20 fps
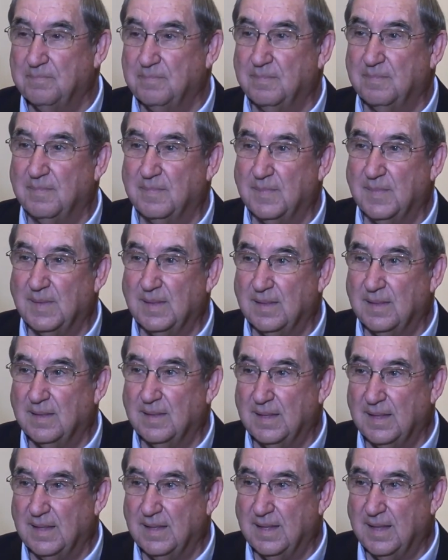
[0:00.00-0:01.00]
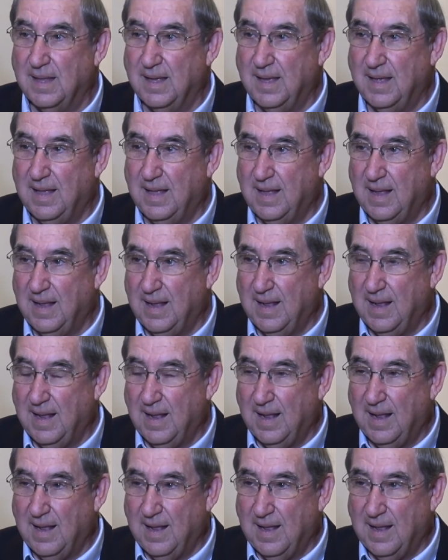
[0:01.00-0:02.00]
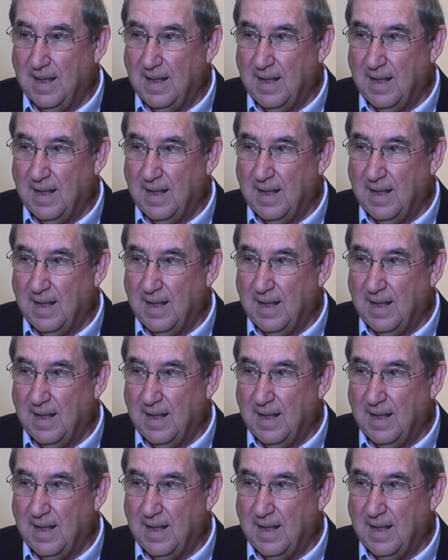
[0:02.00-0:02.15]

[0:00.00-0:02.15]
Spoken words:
(silence)